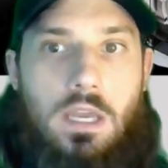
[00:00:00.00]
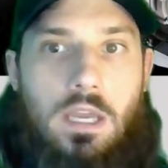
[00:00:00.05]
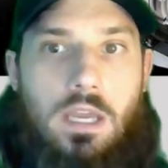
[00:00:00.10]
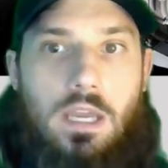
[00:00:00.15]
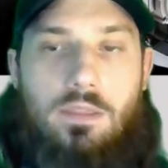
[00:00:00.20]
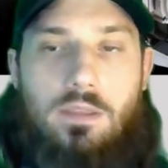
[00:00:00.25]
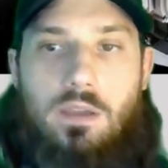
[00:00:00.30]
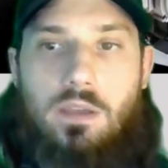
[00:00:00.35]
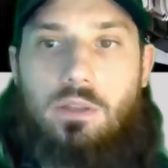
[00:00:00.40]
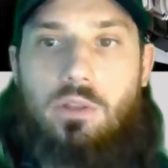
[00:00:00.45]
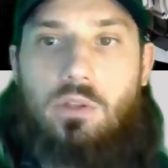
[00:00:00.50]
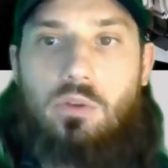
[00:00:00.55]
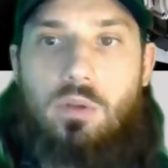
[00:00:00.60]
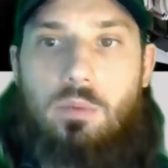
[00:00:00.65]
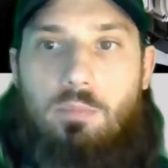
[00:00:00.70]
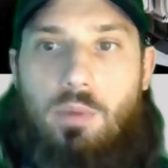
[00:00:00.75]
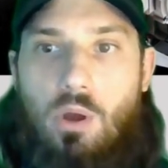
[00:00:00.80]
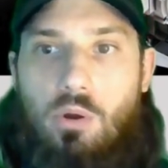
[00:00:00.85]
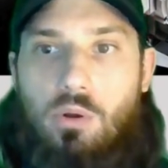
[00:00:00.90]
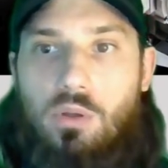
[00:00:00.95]
and they include
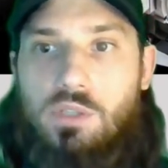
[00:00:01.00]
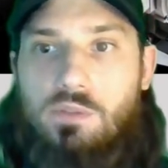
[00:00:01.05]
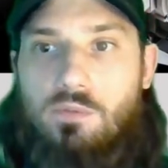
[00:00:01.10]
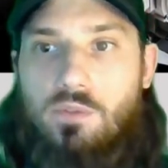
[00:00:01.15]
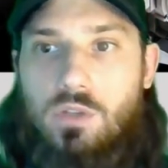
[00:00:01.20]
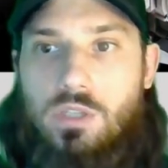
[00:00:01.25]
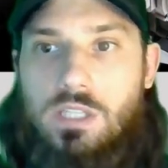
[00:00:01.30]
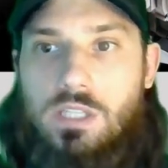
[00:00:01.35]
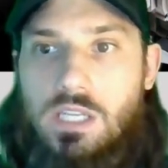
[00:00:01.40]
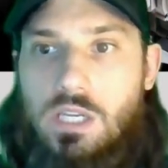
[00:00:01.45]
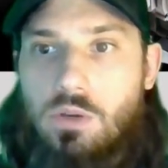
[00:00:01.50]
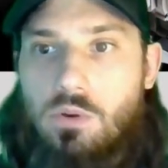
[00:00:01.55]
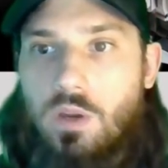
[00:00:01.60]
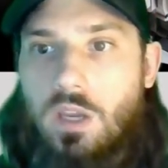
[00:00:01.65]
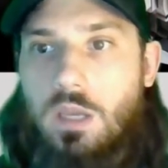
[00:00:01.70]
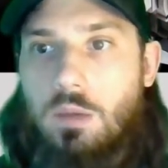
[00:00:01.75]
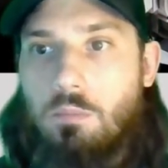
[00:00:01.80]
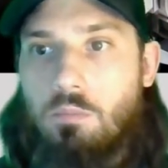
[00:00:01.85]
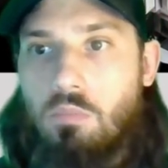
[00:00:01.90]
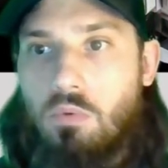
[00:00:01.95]
components for steering,